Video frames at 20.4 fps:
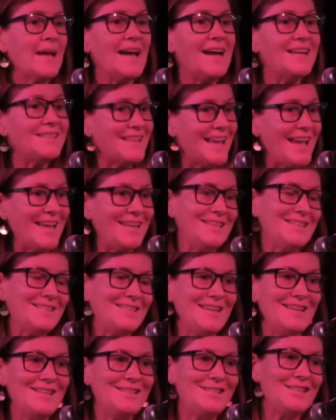As Annie
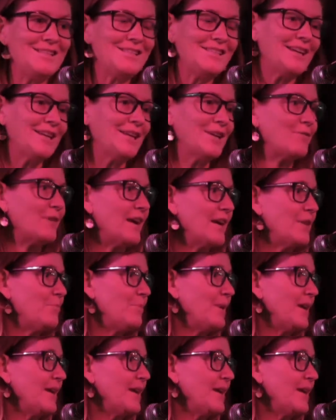said, she's done a great